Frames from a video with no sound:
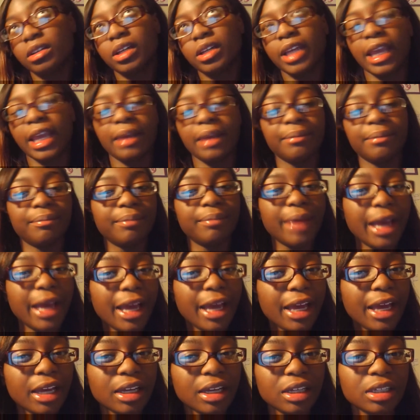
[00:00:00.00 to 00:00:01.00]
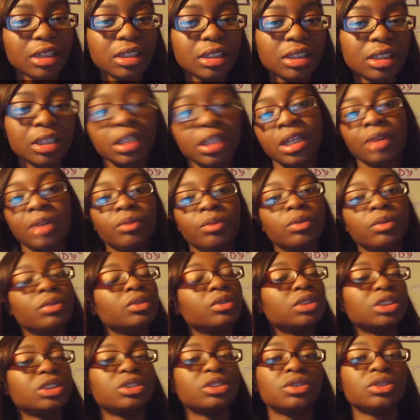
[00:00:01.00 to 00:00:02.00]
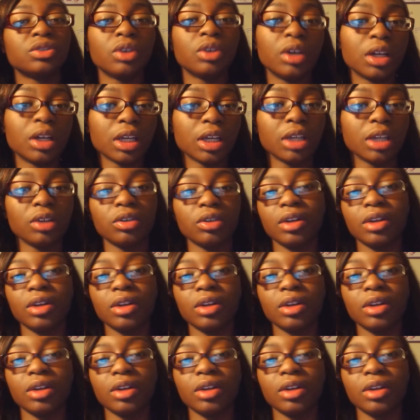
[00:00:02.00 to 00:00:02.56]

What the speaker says: Came back and we were just talking.